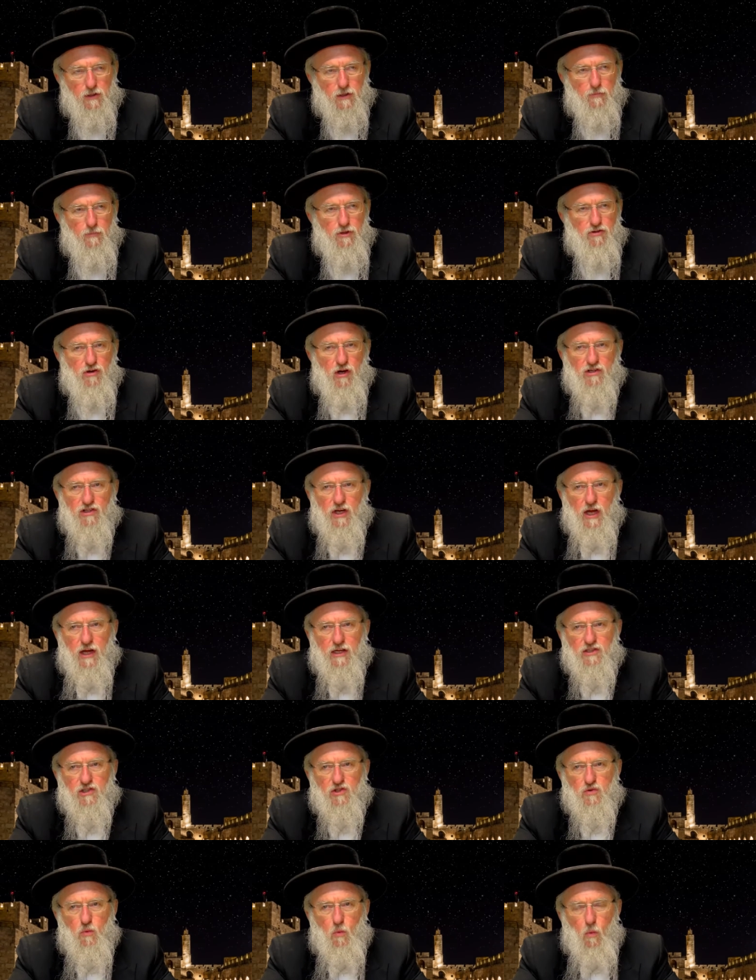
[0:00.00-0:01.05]
The Midrash
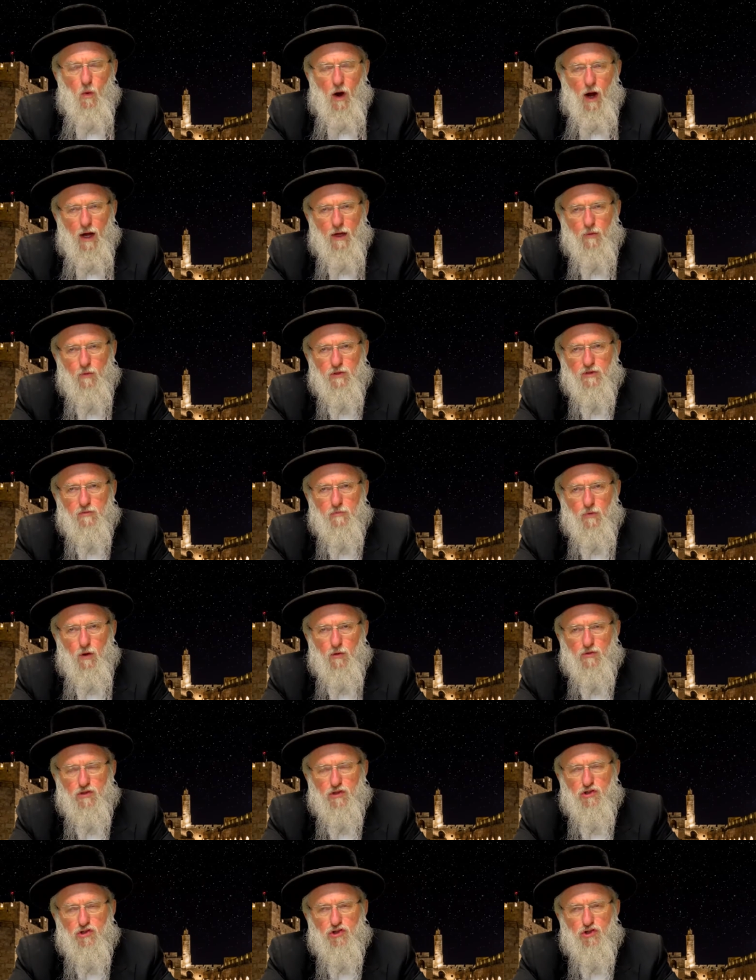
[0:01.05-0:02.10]
asks, why was
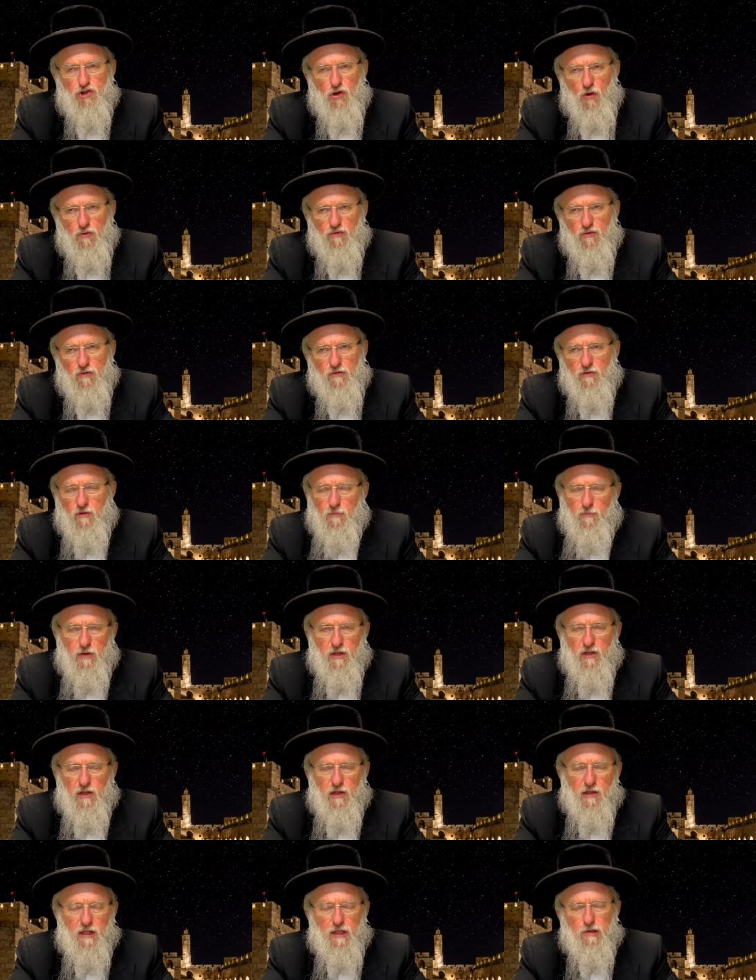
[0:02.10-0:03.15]
Moses chosen to be
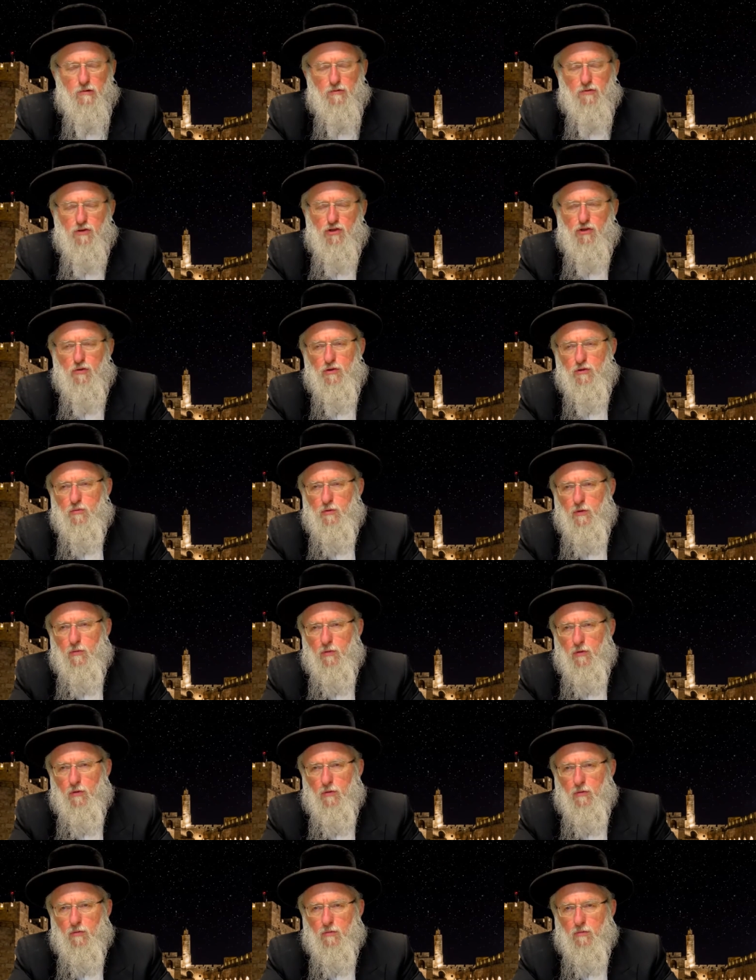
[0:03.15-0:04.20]
the leader of the Jewish people?